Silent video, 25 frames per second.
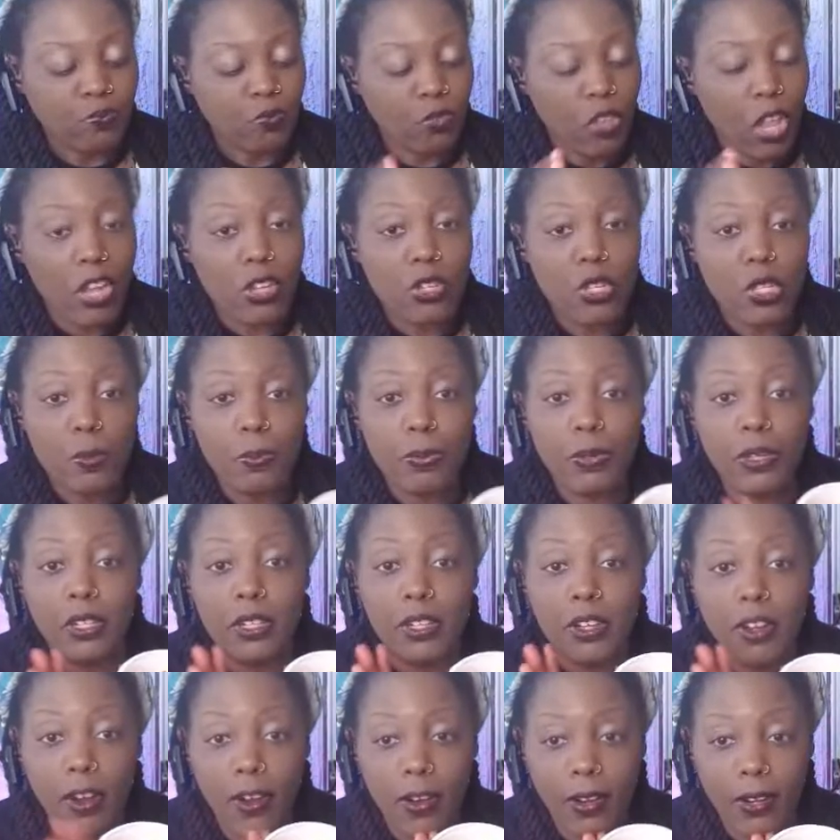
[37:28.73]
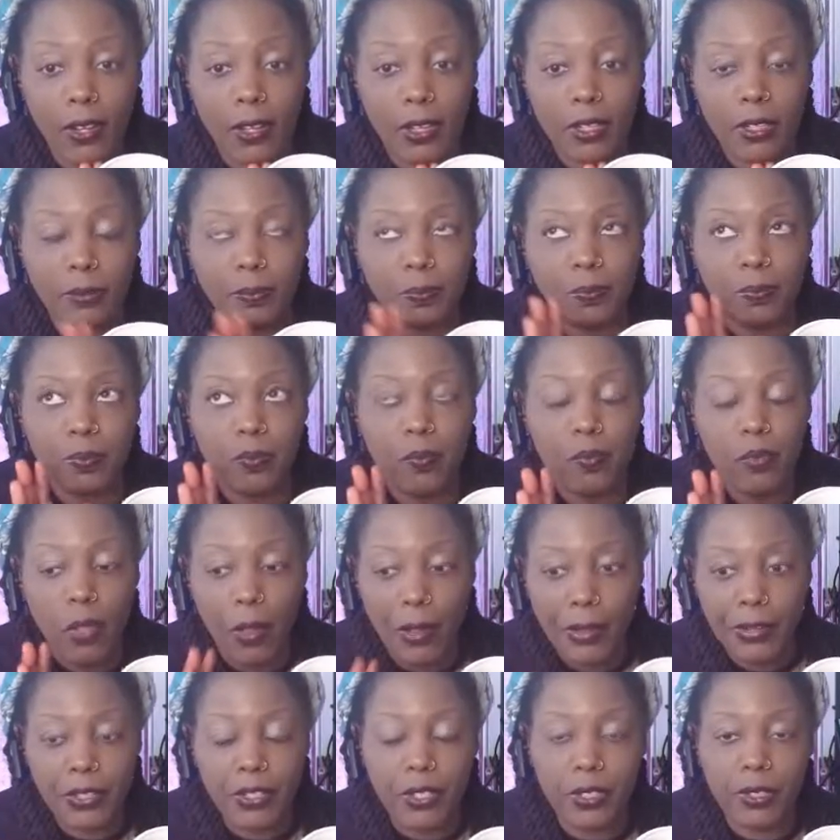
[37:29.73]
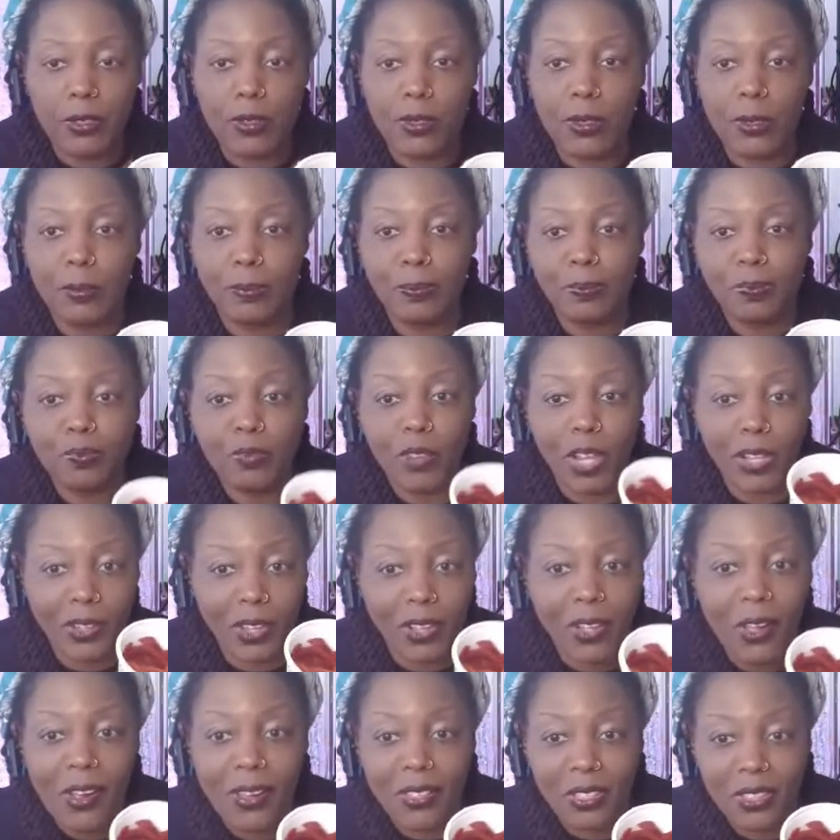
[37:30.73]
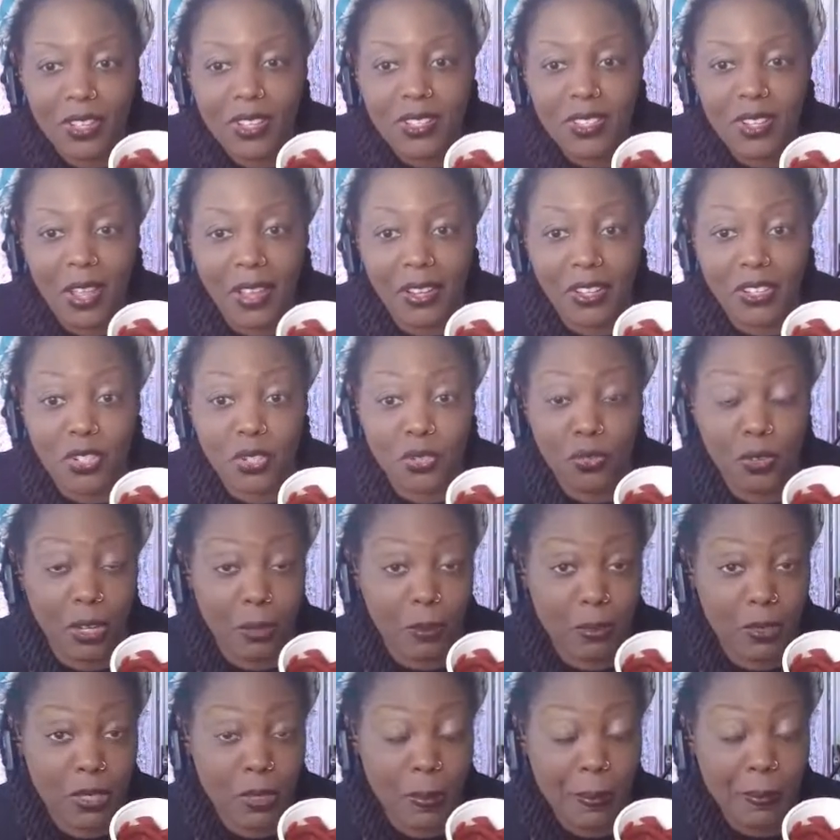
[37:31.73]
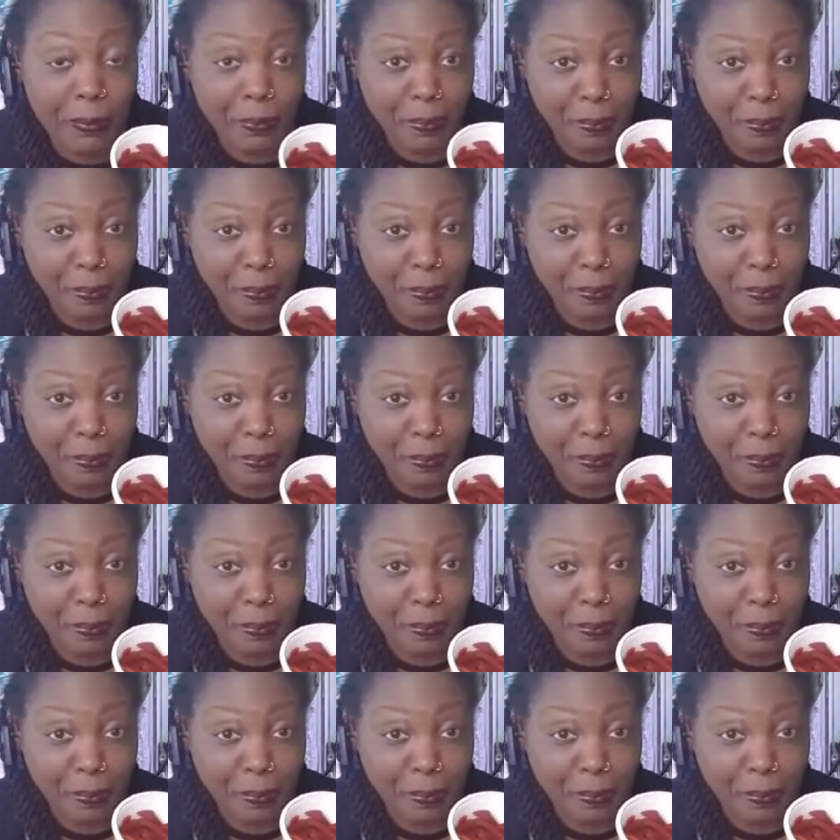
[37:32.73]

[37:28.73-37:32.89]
they just put garlic, onions, and they cut these like strips.